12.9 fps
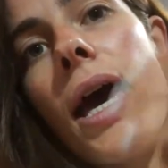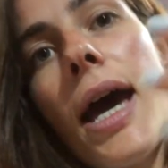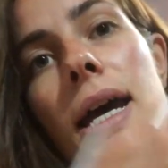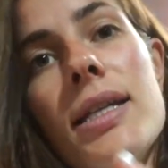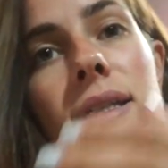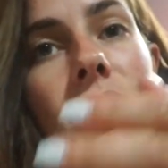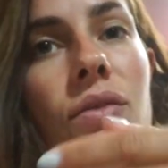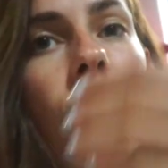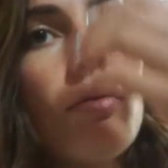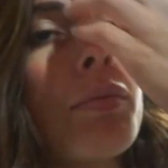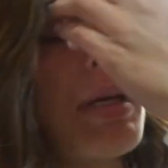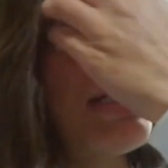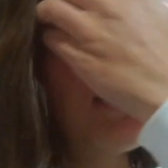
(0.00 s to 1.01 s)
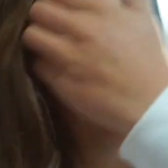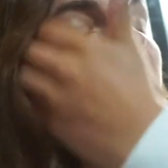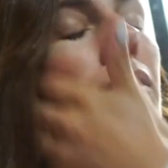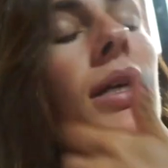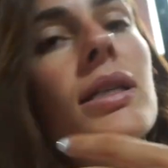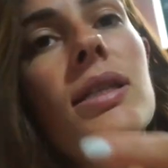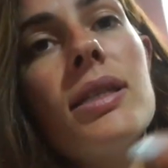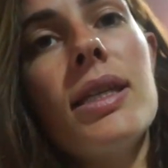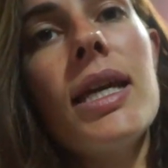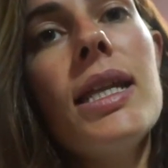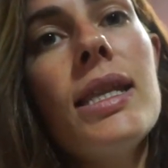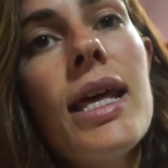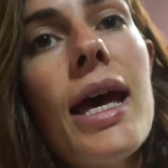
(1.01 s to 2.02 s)
adding different bits and pieces
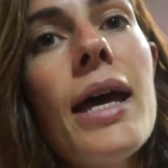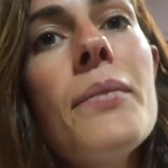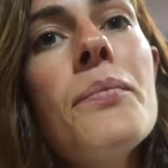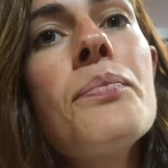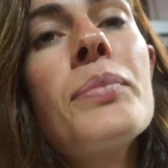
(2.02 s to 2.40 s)
in there.